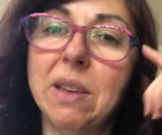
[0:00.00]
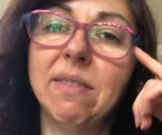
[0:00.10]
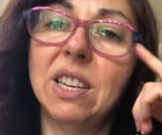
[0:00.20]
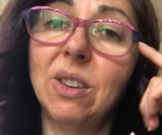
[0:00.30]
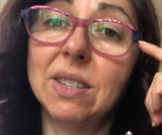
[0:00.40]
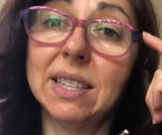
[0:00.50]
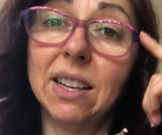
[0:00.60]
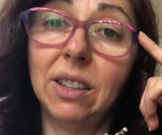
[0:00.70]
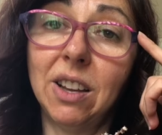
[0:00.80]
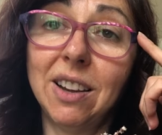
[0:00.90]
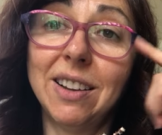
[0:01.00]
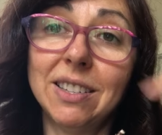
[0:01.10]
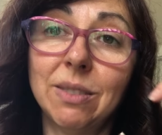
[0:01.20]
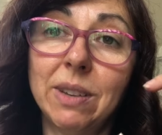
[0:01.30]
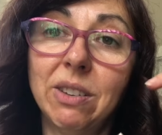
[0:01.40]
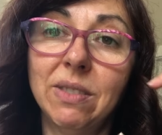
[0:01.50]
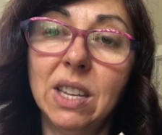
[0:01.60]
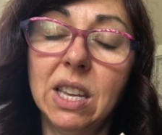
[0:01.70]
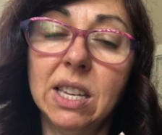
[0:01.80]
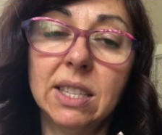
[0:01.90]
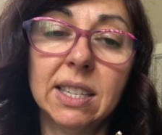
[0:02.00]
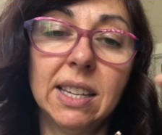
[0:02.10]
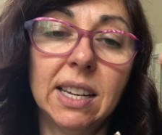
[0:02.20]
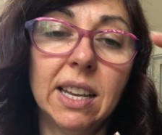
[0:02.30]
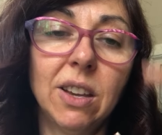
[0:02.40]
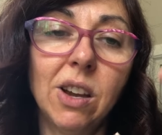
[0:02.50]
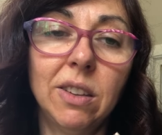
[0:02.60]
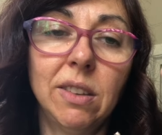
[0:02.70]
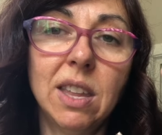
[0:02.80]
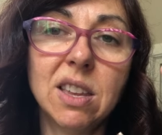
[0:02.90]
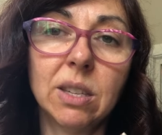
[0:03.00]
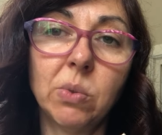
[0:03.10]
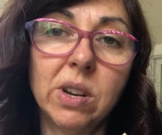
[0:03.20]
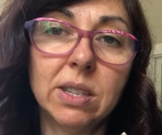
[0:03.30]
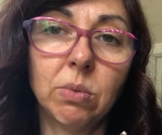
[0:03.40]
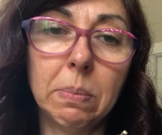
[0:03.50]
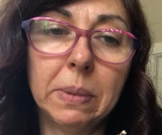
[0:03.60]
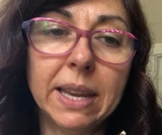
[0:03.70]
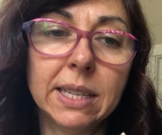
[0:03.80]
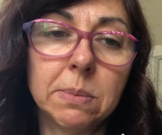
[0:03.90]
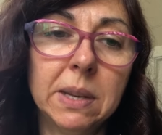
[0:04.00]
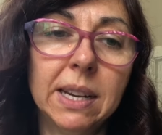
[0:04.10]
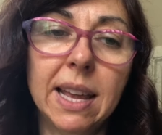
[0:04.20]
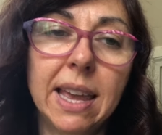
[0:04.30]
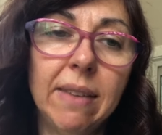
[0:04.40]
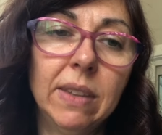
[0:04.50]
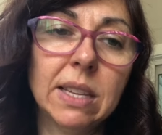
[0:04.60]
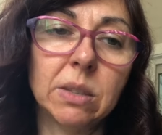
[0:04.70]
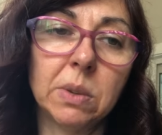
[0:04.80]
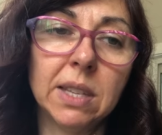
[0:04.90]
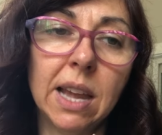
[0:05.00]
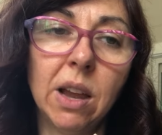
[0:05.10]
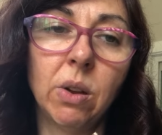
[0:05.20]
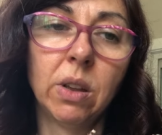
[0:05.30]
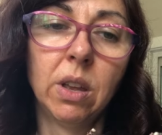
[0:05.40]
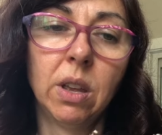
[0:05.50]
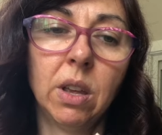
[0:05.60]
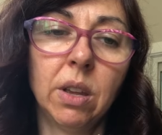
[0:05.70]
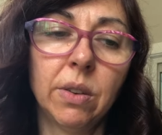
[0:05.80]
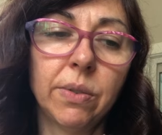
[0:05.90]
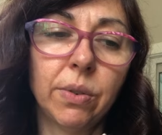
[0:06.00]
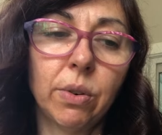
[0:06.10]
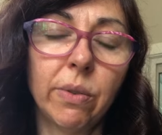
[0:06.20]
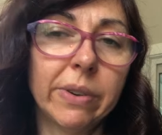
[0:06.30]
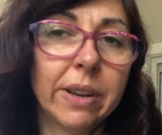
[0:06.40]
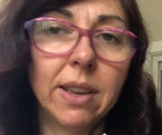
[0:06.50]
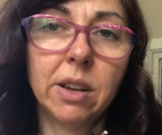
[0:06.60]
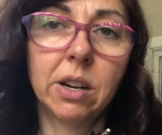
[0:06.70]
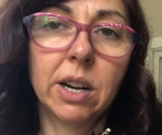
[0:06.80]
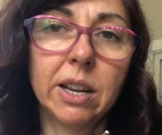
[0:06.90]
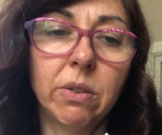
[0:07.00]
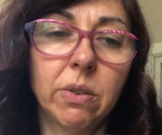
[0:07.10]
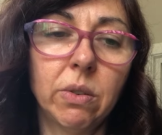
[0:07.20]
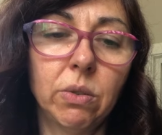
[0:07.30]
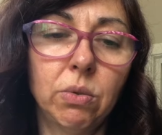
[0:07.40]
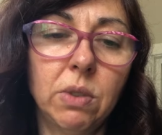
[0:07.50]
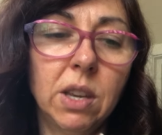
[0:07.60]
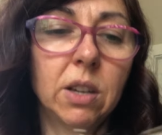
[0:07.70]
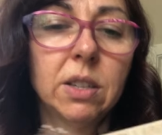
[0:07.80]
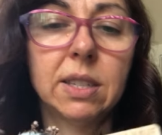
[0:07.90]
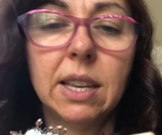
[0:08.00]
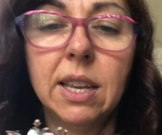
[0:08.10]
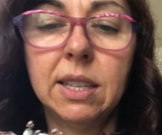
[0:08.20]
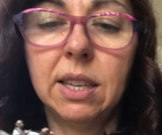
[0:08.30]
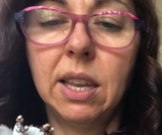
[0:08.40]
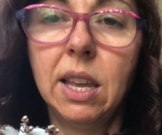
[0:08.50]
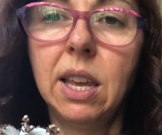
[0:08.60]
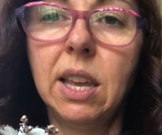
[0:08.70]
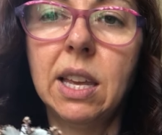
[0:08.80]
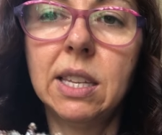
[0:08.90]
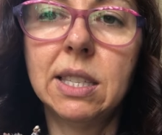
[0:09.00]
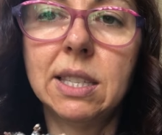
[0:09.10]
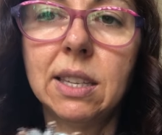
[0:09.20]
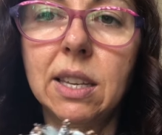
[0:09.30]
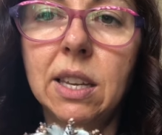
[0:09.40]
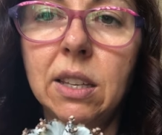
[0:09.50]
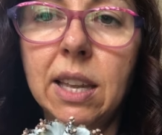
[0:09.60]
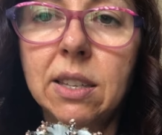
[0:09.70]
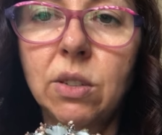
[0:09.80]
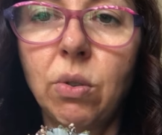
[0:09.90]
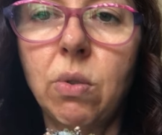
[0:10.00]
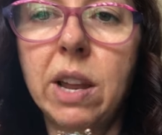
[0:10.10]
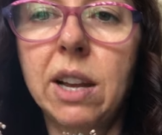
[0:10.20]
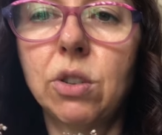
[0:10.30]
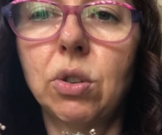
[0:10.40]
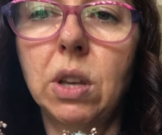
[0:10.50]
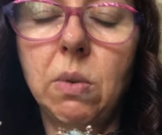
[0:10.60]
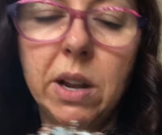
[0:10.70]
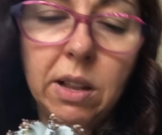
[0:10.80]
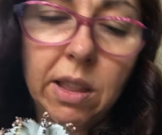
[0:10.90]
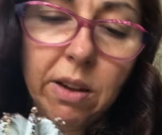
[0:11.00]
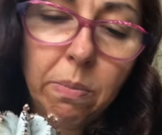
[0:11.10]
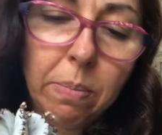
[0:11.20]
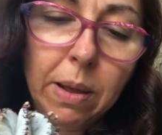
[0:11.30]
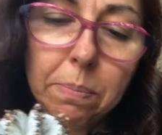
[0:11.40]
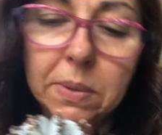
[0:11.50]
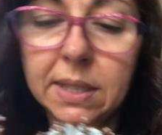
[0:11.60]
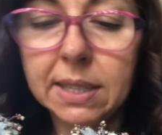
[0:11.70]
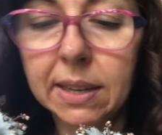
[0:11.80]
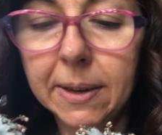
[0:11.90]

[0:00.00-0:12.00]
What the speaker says: my videos, I lost one of these and then I got this one as replacement, and I have this one now for over a year, I don't know, 2 years. It has grown actually quite a lot of pups.